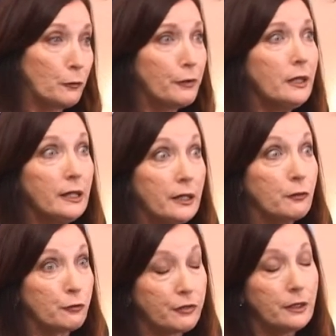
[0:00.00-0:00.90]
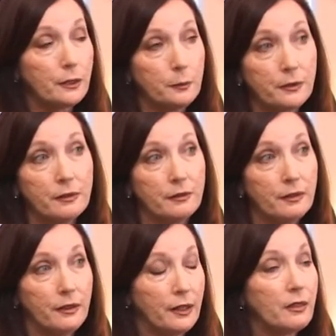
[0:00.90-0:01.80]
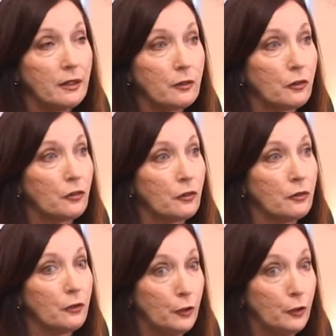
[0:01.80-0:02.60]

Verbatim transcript: really confirmed that this